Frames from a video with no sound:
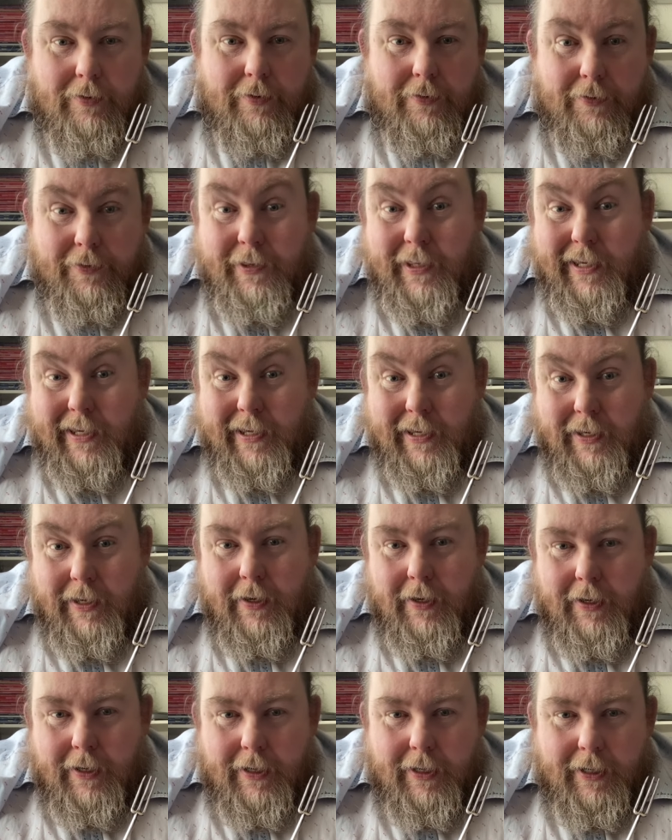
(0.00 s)

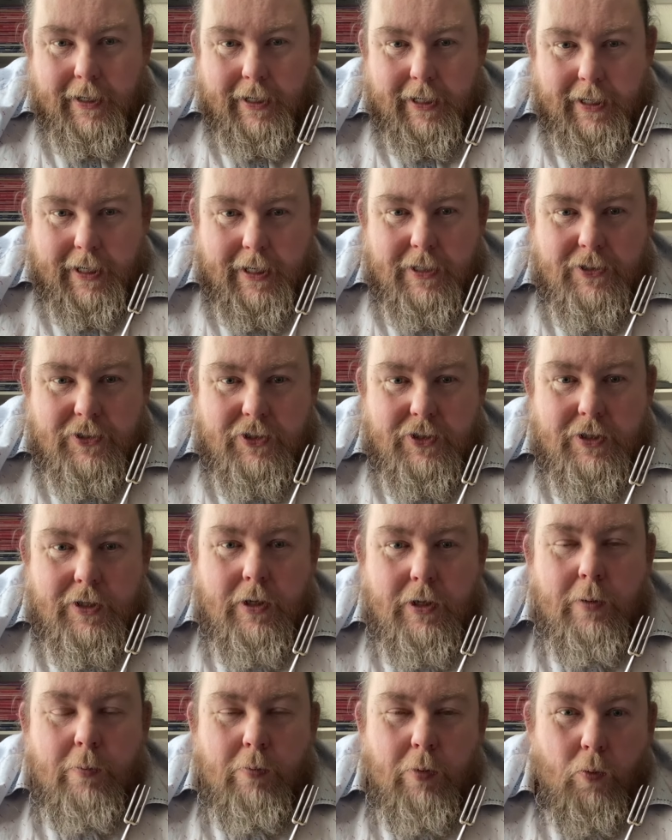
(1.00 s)
the earliest,
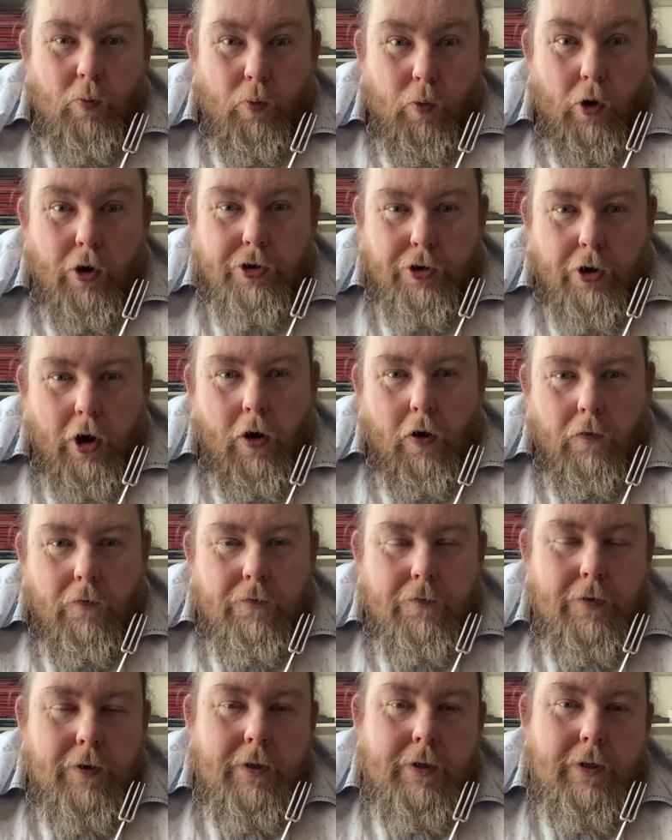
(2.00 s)
but one
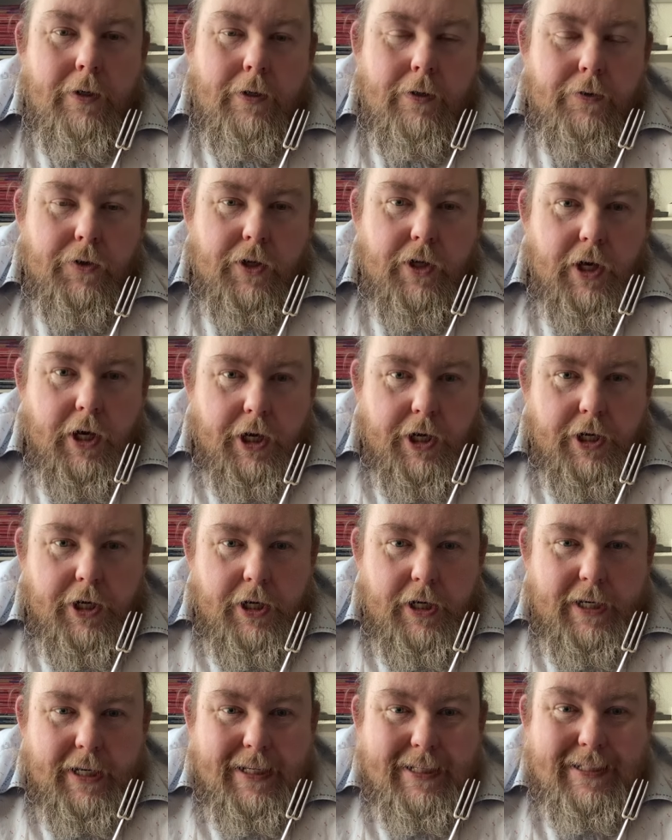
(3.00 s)
of the
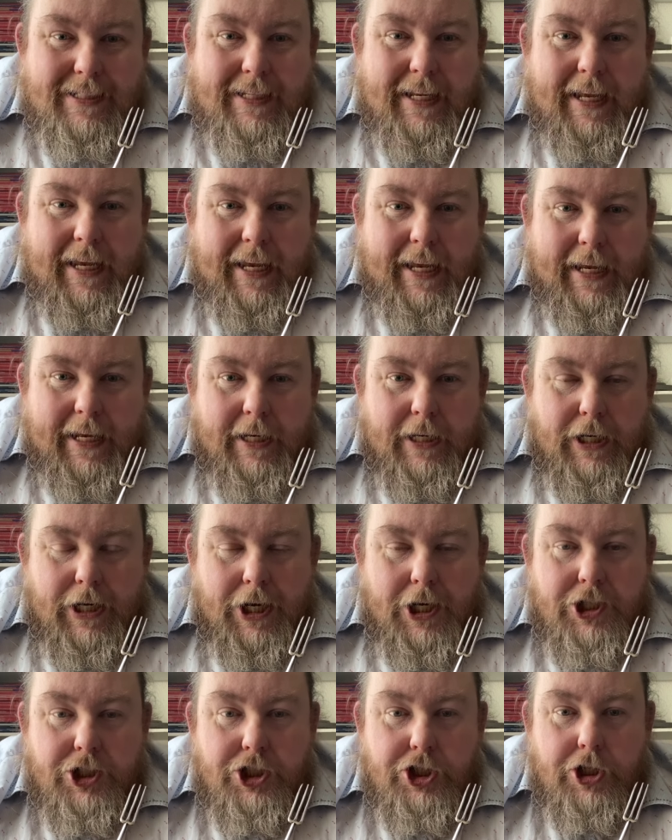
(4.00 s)
earliest
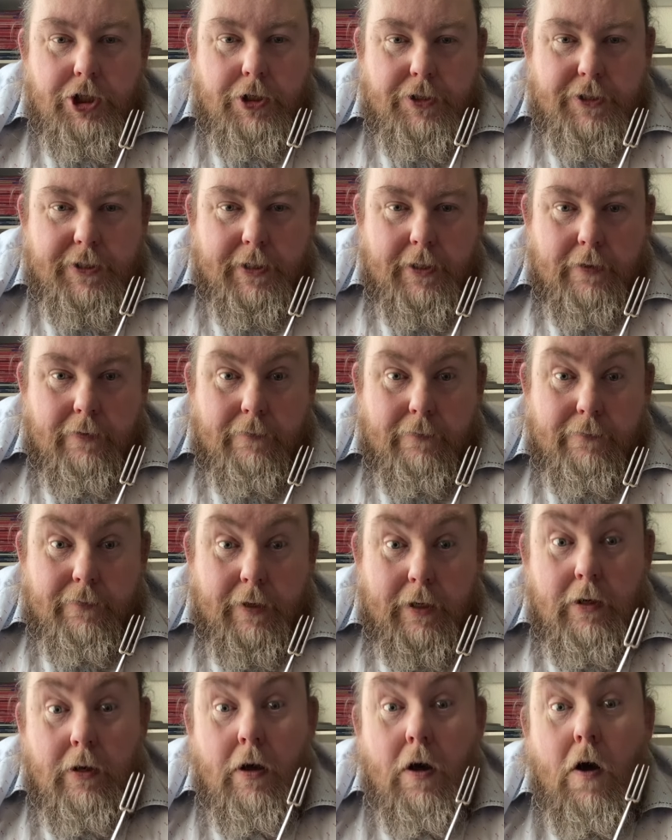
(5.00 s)
English
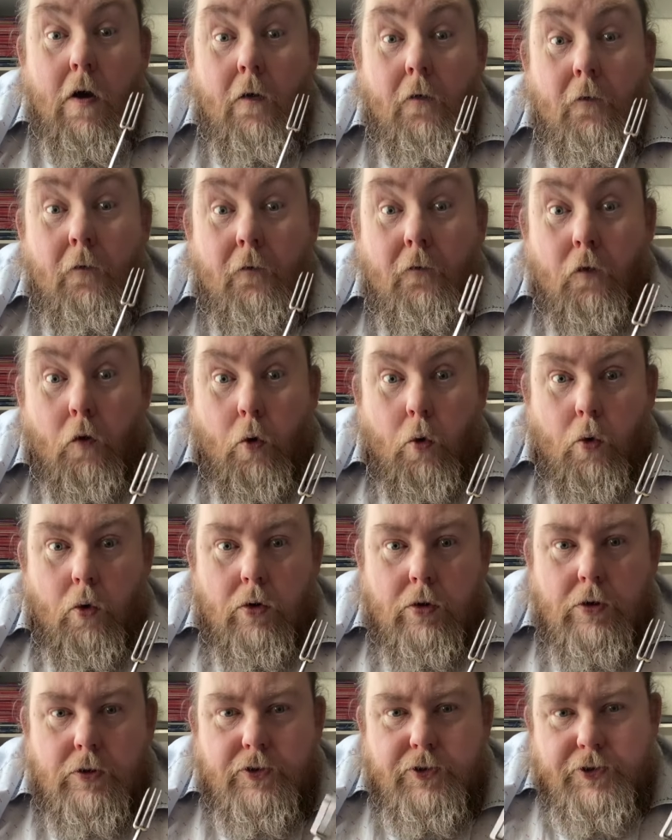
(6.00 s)
silver
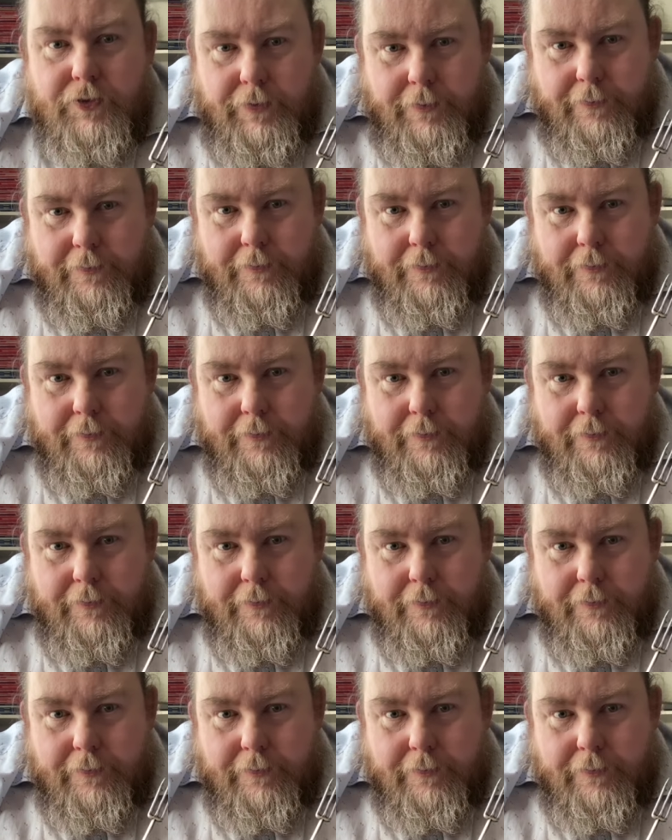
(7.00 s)
forks.